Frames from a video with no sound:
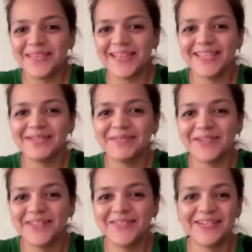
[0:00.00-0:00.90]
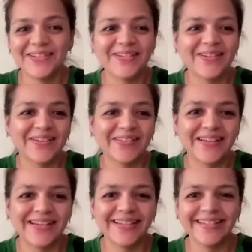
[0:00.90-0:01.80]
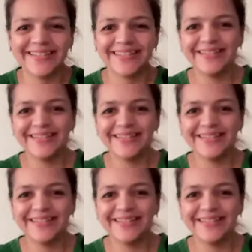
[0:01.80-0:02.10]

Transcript: is the motivation not to lie.